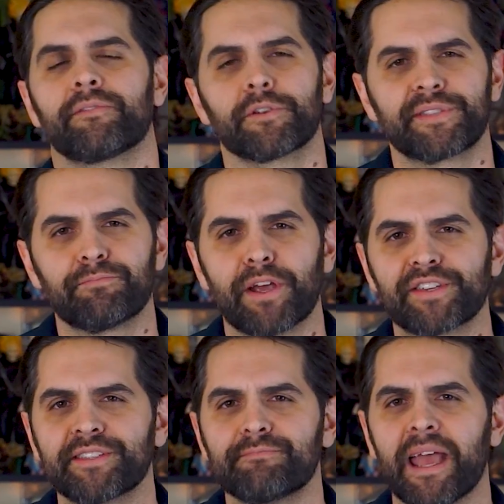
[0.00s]
First
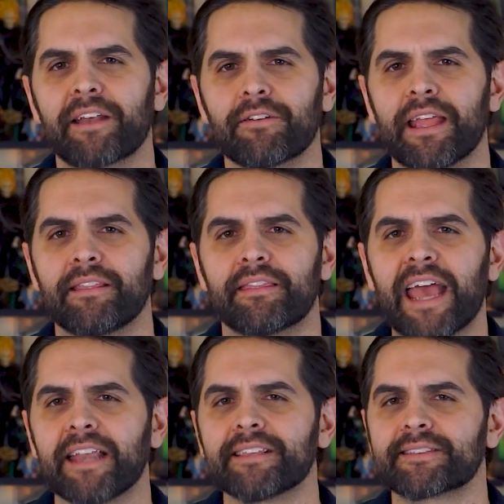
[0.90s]
impressions matter, and
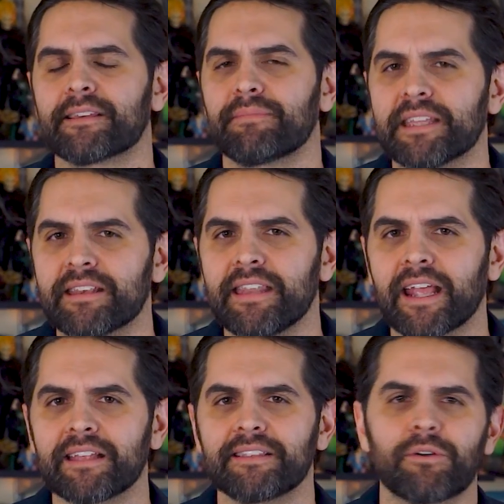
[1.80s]
that is something
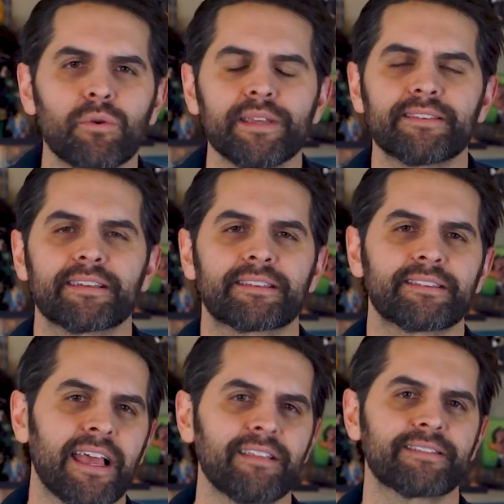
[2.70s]
NECA Toys
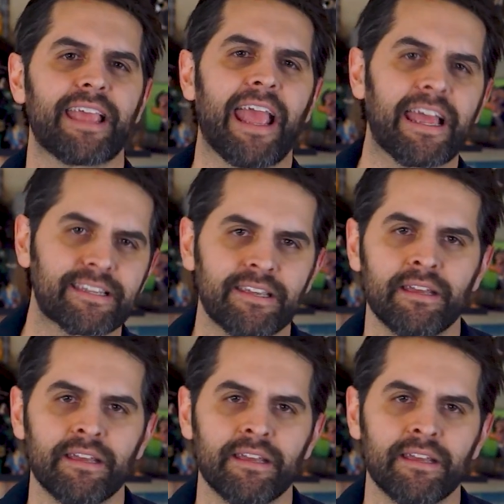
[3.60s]
excels at.